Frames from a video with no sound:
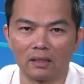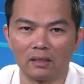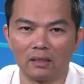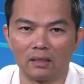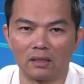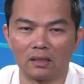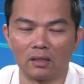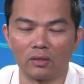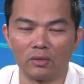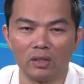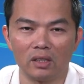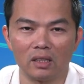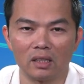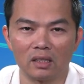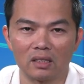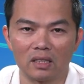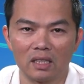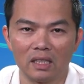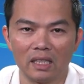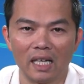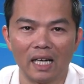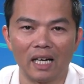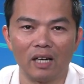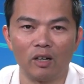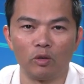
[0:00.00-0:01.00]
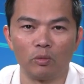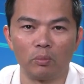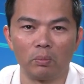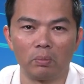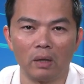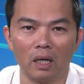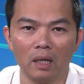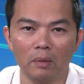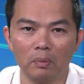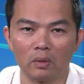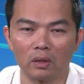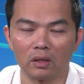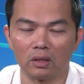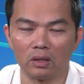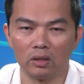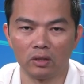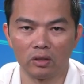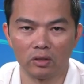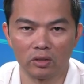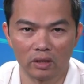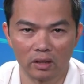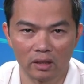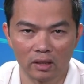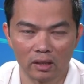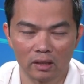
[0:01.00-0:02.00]
So you can see how popular
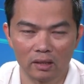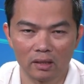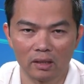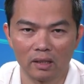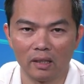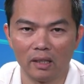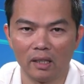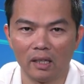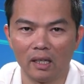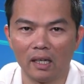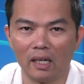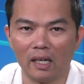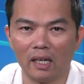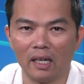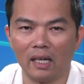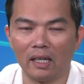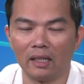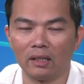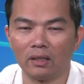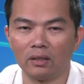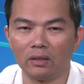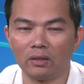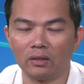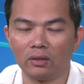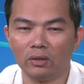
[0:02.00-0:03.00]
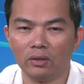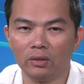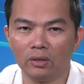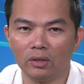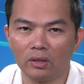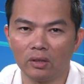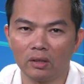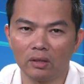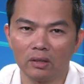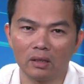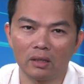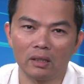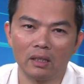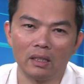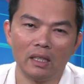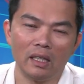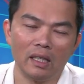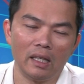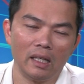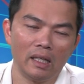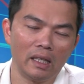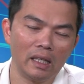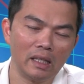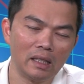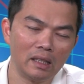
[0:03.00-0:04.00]
Google is. And Google,
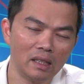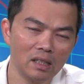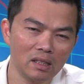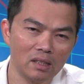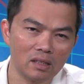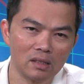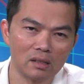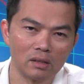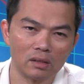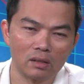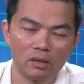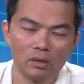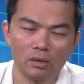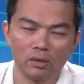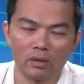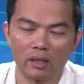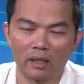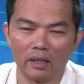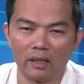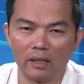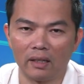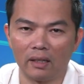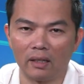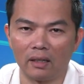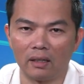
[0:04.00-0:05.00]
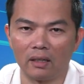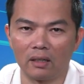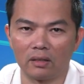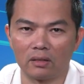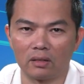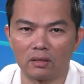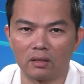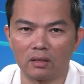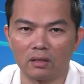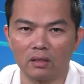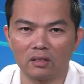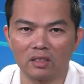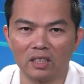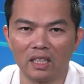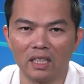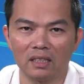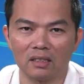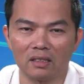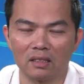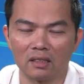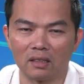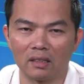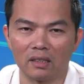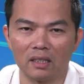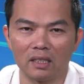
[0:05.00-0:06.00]
in addition to their search
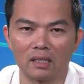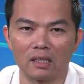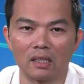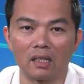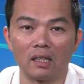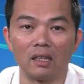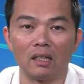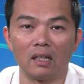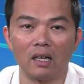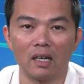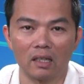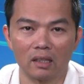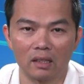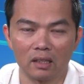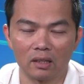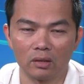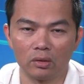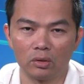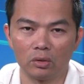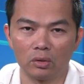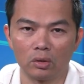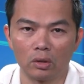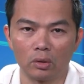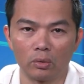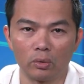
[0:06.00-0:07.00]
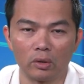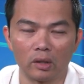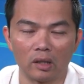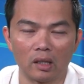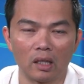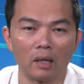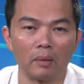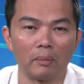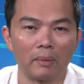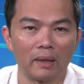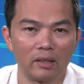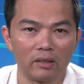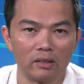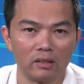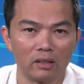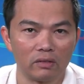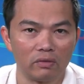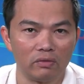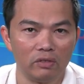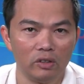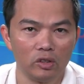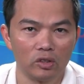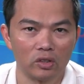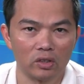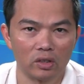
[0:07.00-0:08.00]
engine, there's a lot of things Google will come out in the
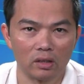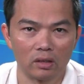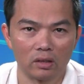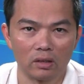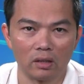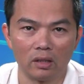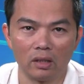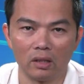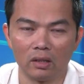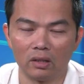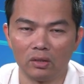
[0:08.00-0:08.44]
future.